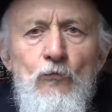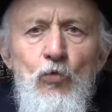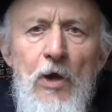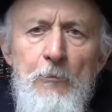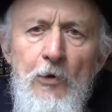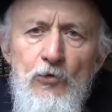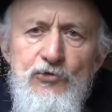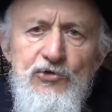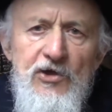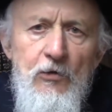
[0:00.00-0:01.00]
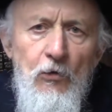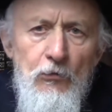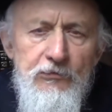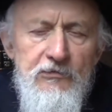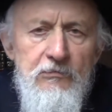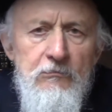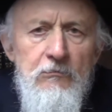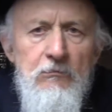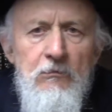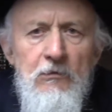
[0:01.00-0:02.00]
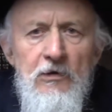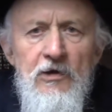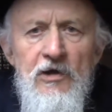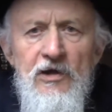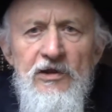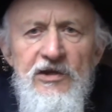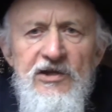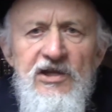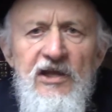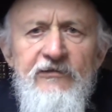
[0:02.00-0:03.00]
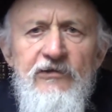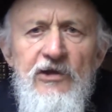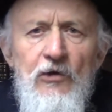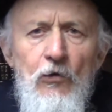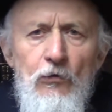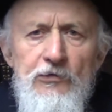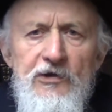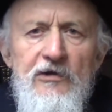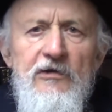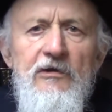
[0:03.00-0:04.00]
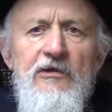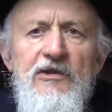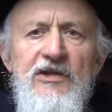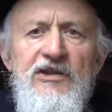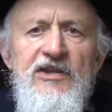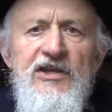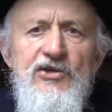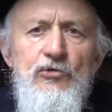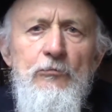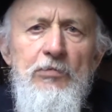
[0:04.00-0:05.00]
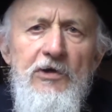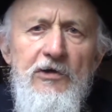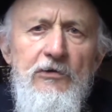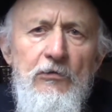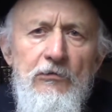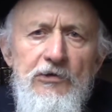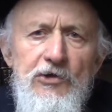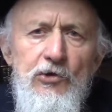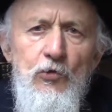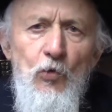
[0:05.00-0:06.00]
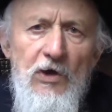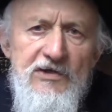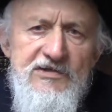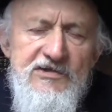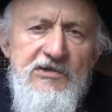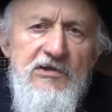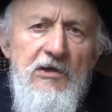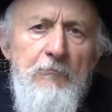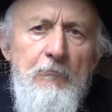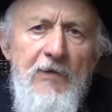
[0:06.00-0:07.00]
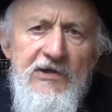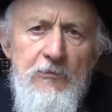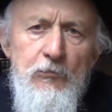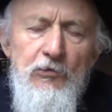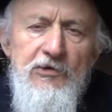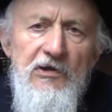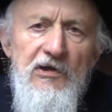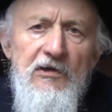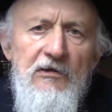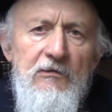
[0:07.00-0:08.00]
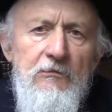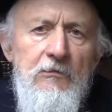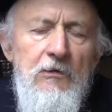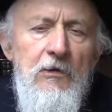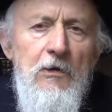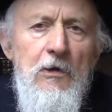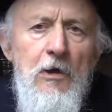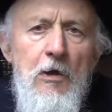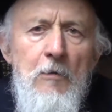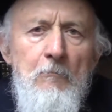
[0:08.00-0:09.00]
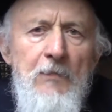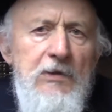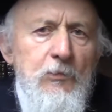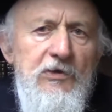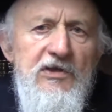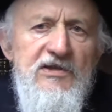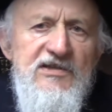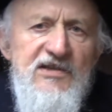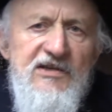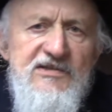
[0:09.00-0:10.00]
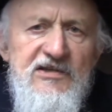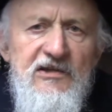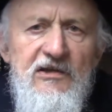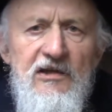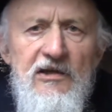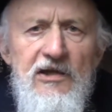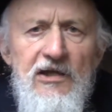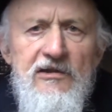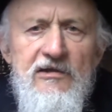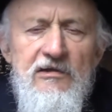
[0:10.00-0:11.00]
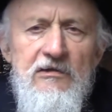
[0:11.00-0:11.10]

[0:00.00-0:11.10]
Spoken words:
We approached the court that gave the order that they should be returned to us by the book dealer, but we didn't succeed yet.